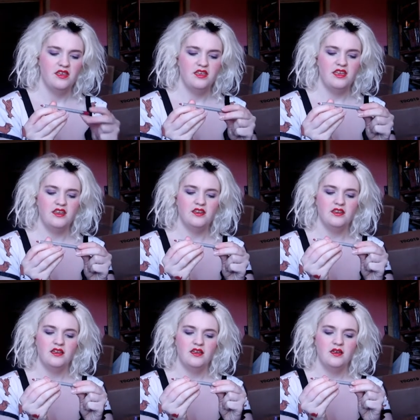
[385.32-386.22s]

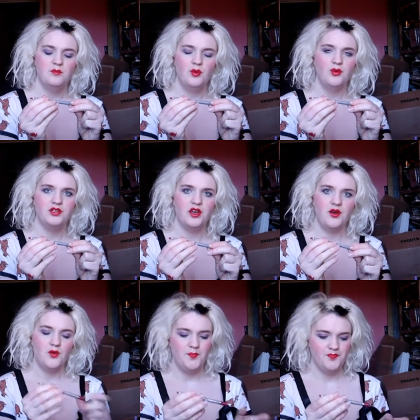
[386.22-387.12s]
in
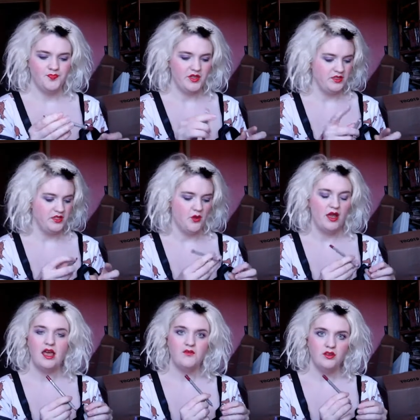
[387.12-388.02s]
Bordeaux. So
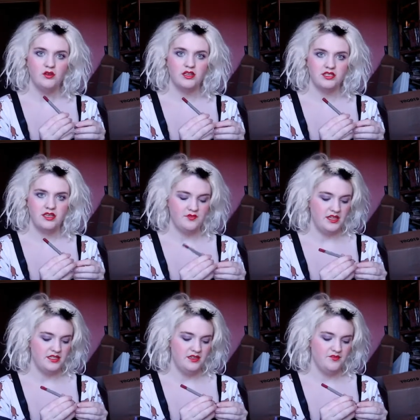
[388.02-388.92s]
I'll have a look and see if
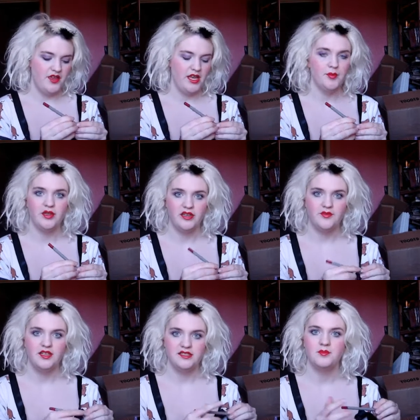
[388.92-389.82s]
that's still available, and
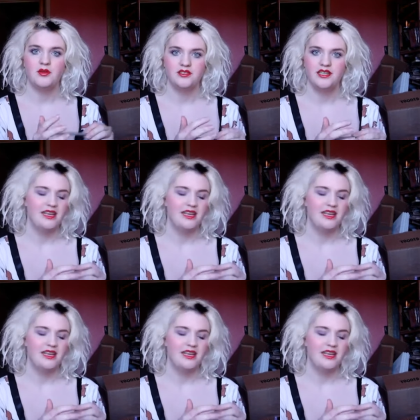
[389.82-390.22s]
if it is, I'll post a